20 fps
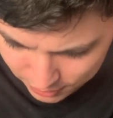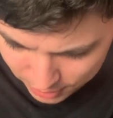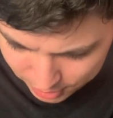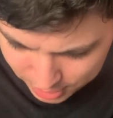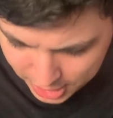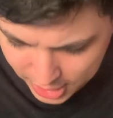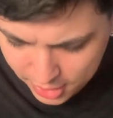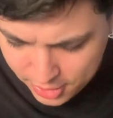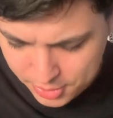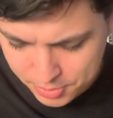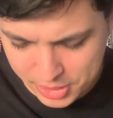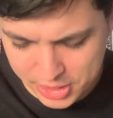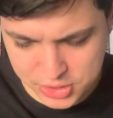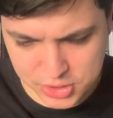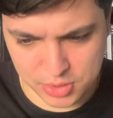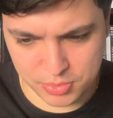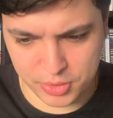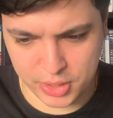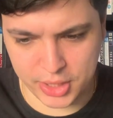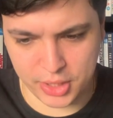up caring about
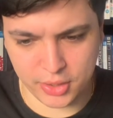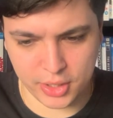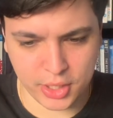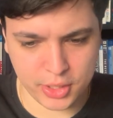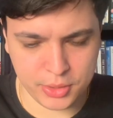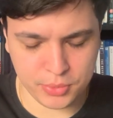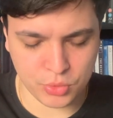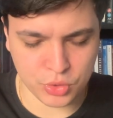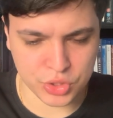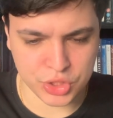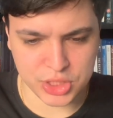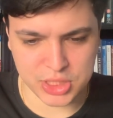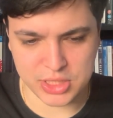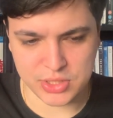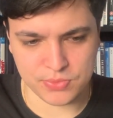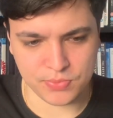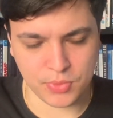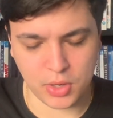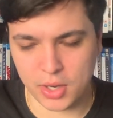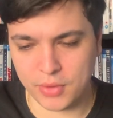Sabrina. I only watched
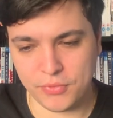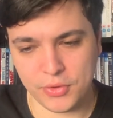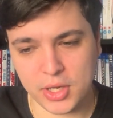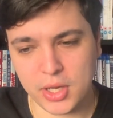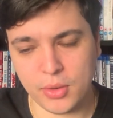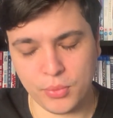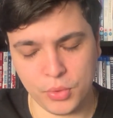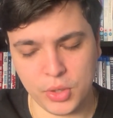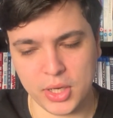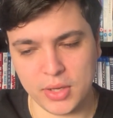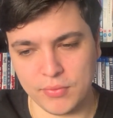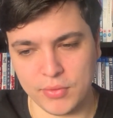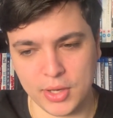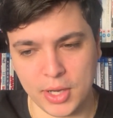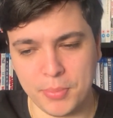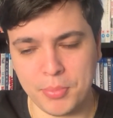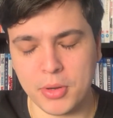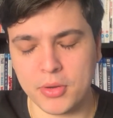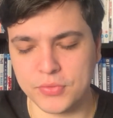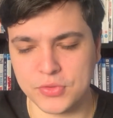season... I think I would have given
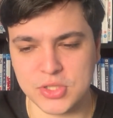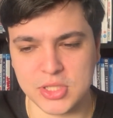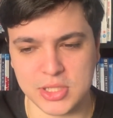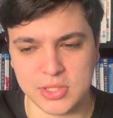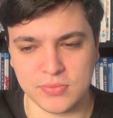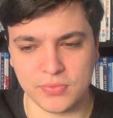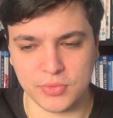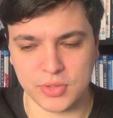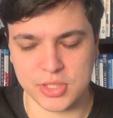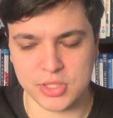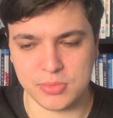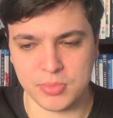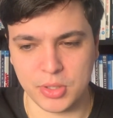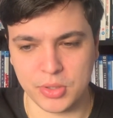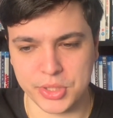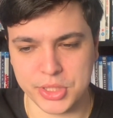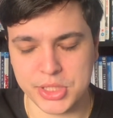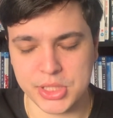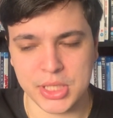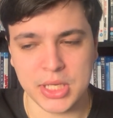up after season 3, to be
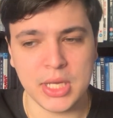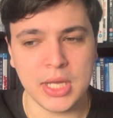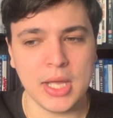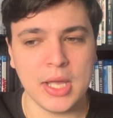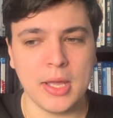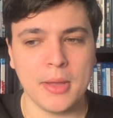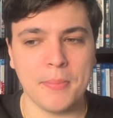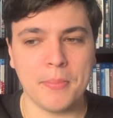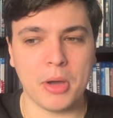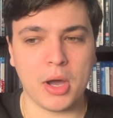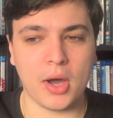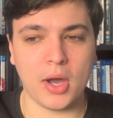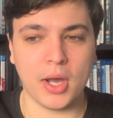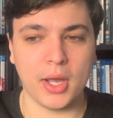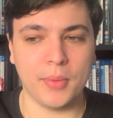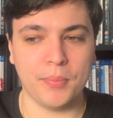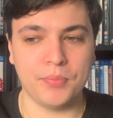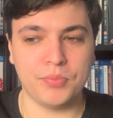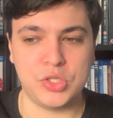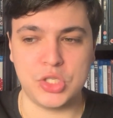honest. But
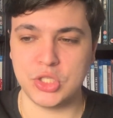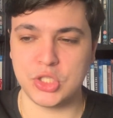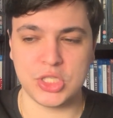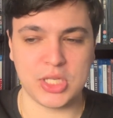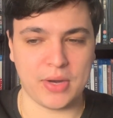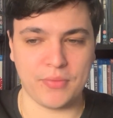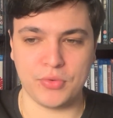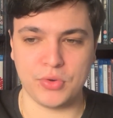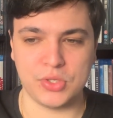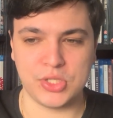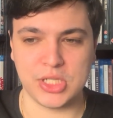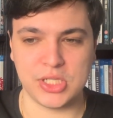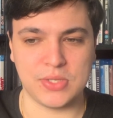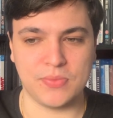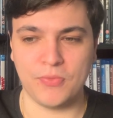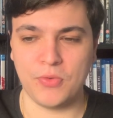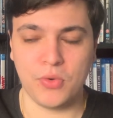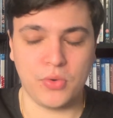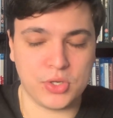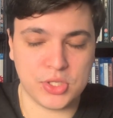I just sat through season
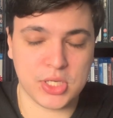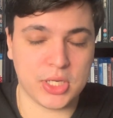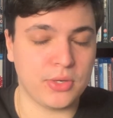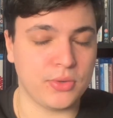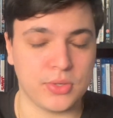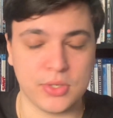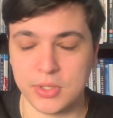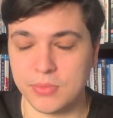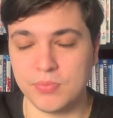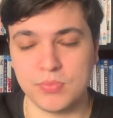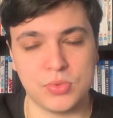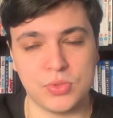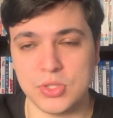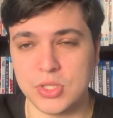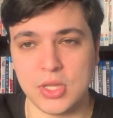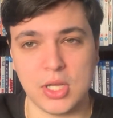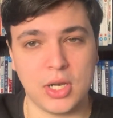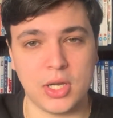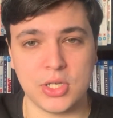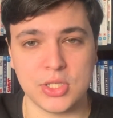4 because I knew it was
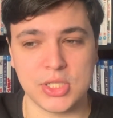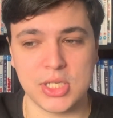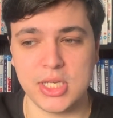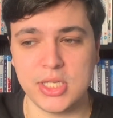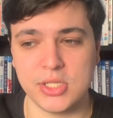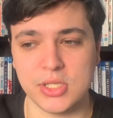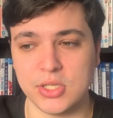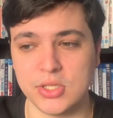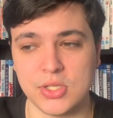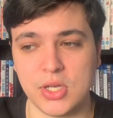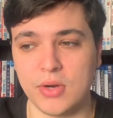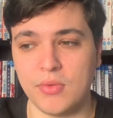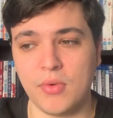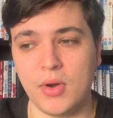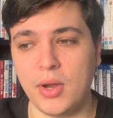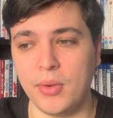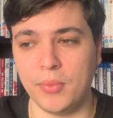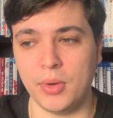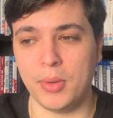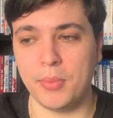the last season. I was like,
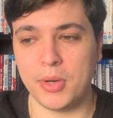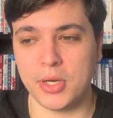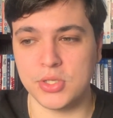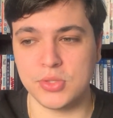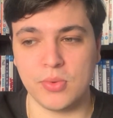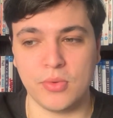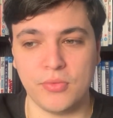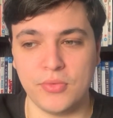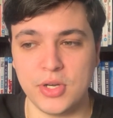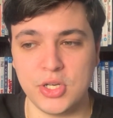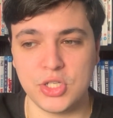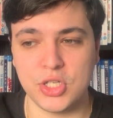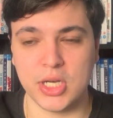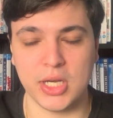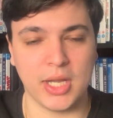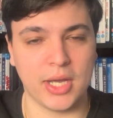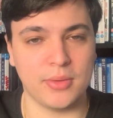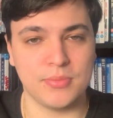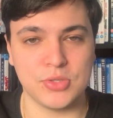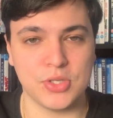right, well, I might as well finish it
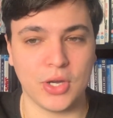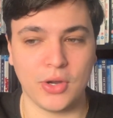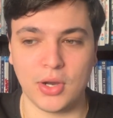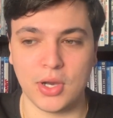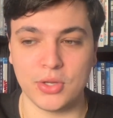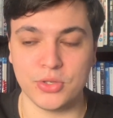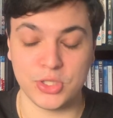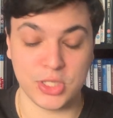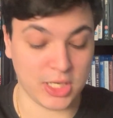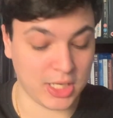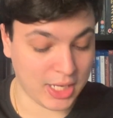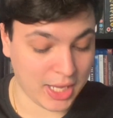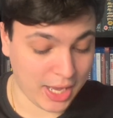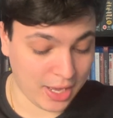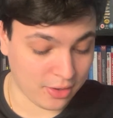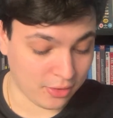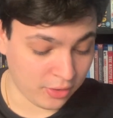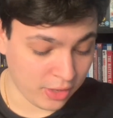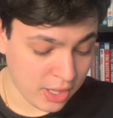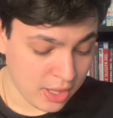now. I'm so close to the
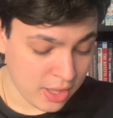end.